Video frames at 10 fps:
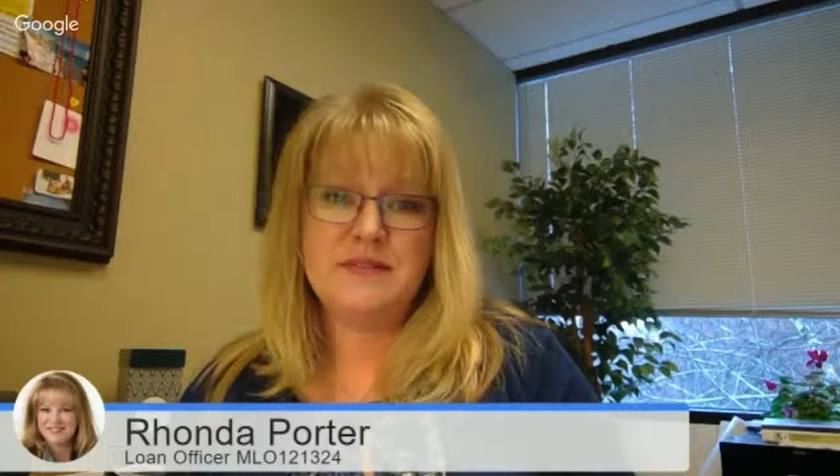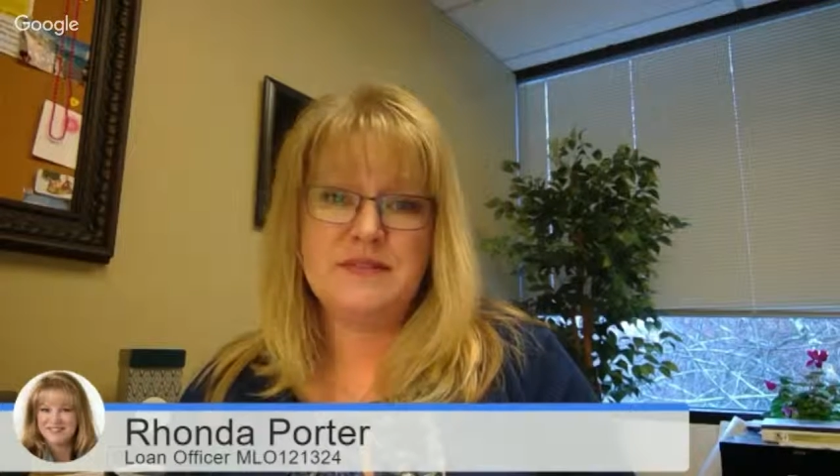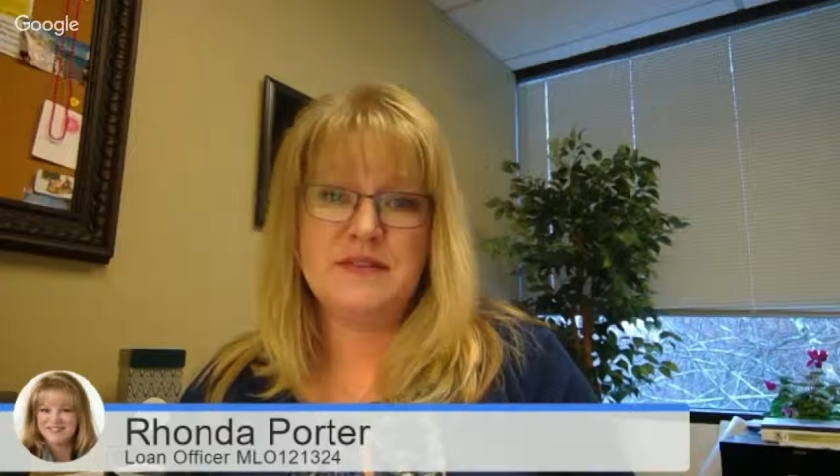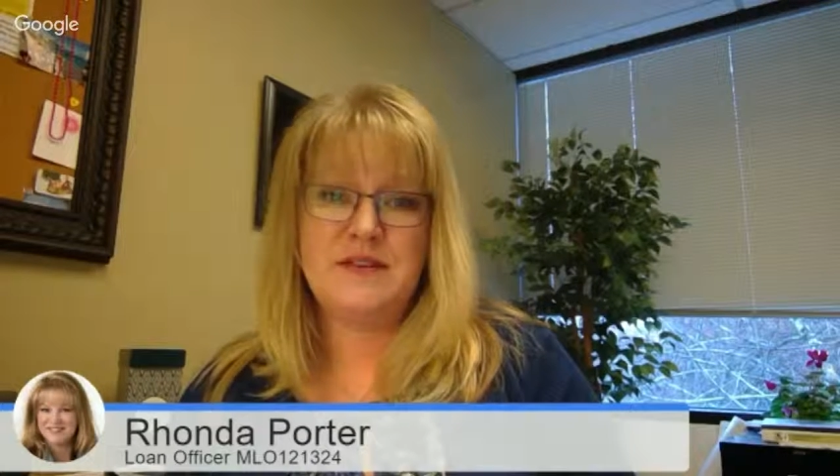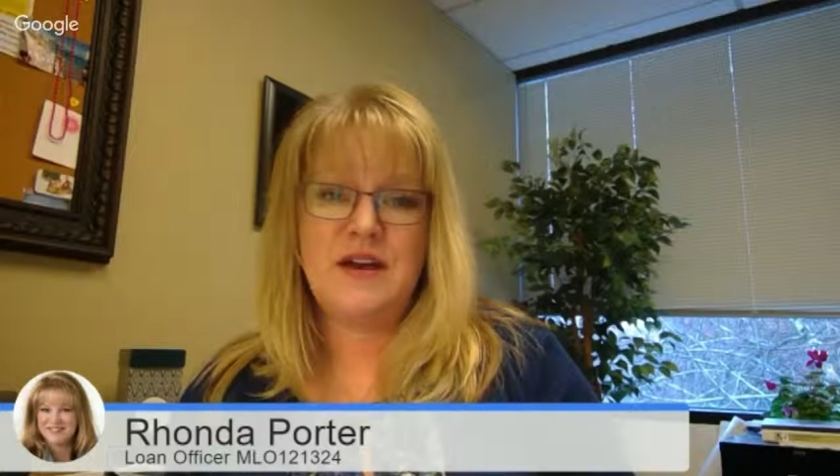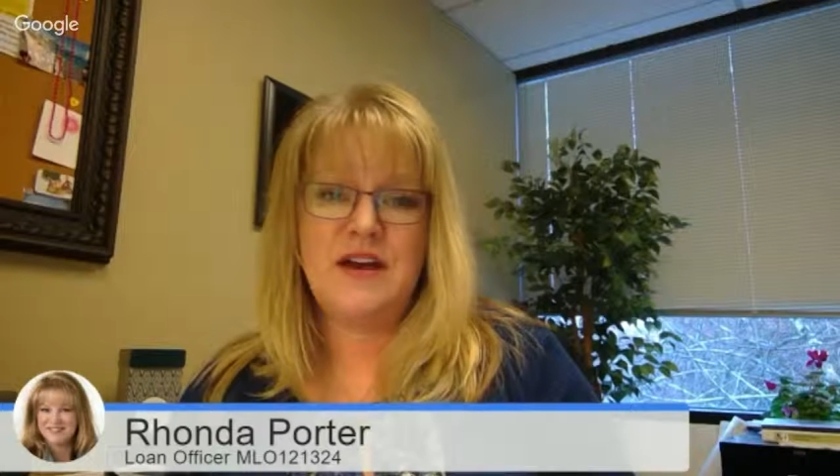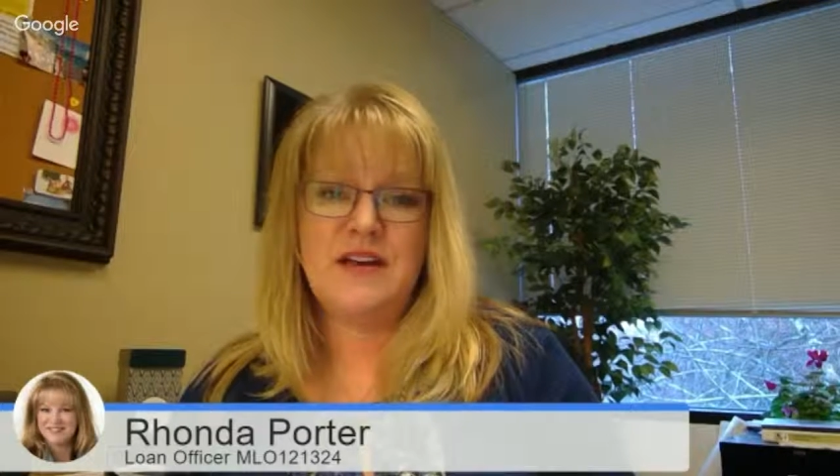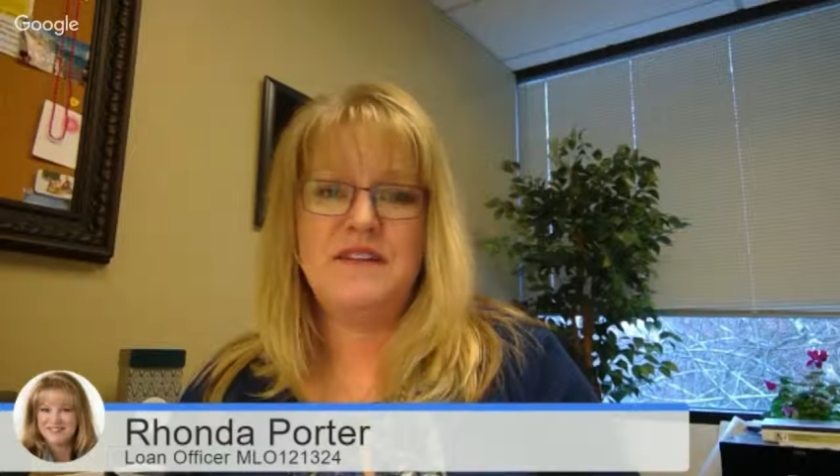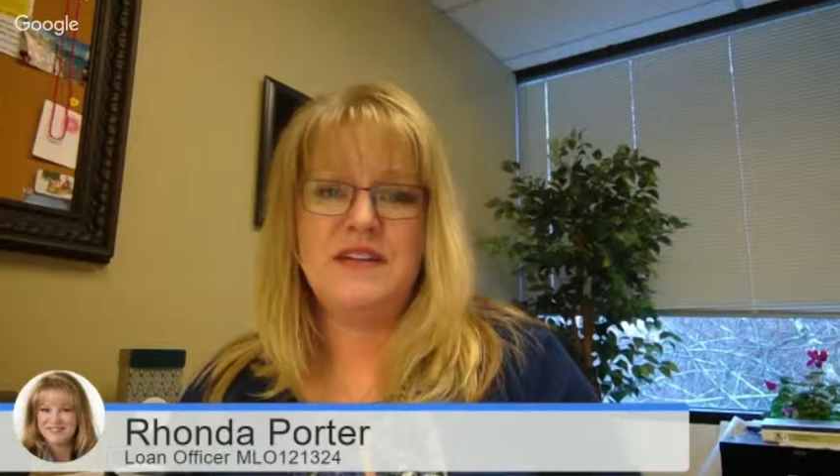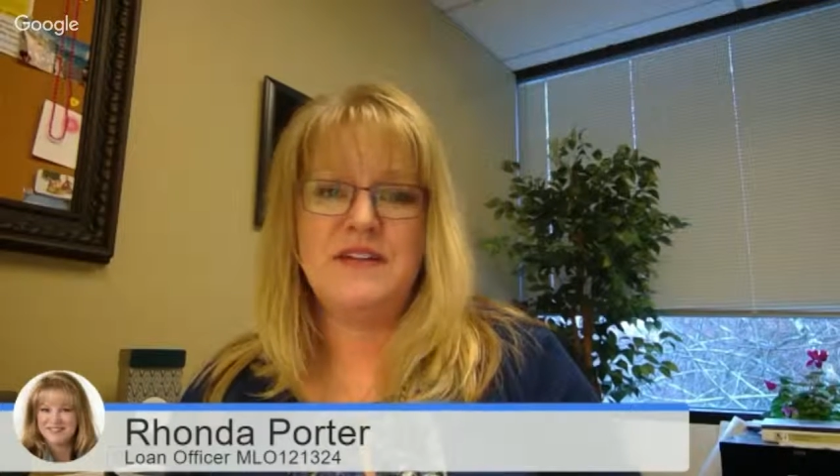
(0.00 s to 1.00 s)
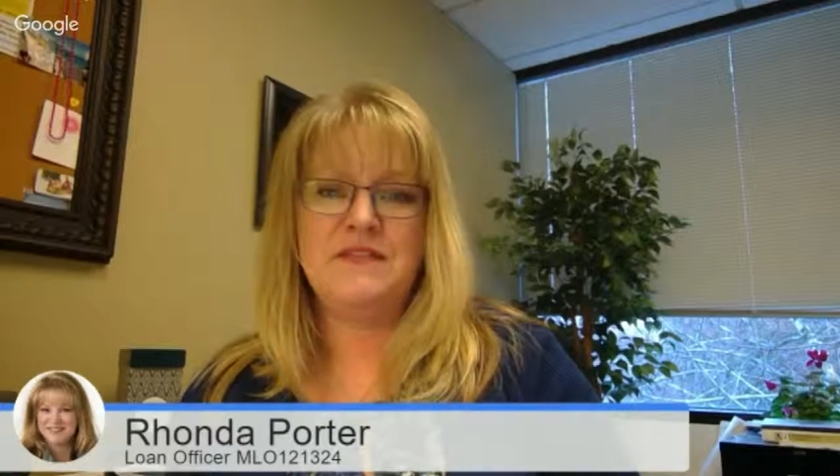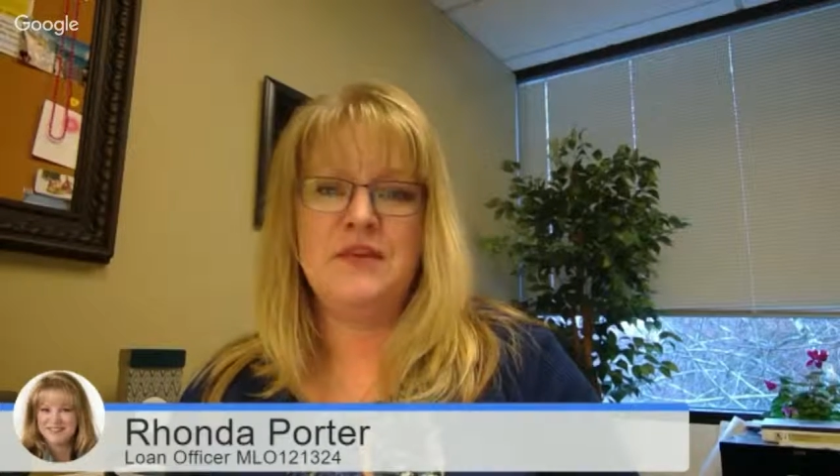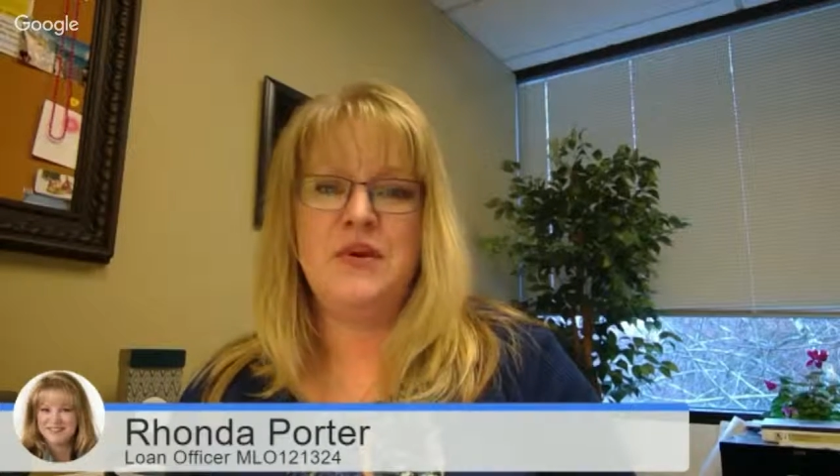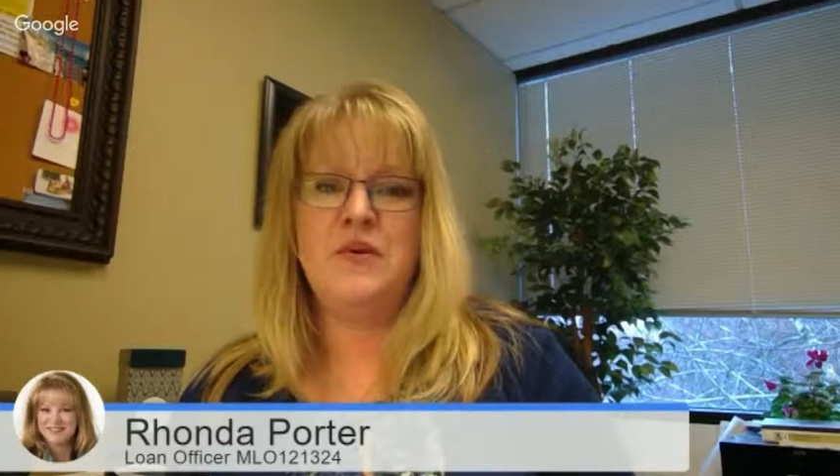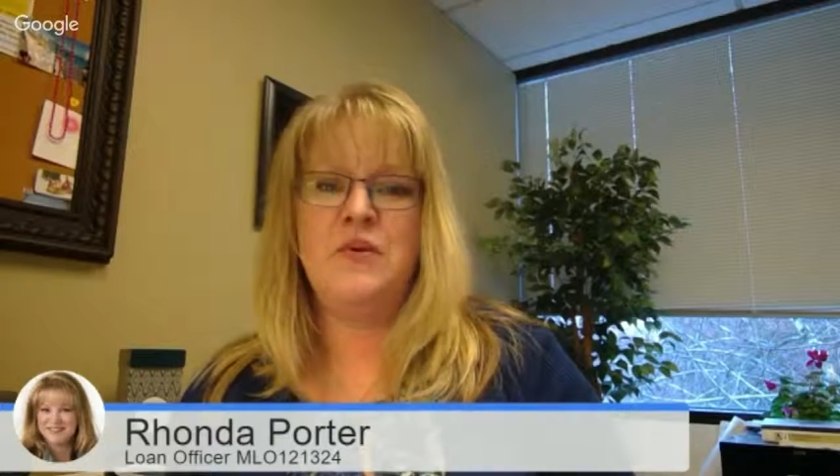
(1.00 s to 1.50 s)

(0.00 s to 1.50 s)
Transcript: So I think they have no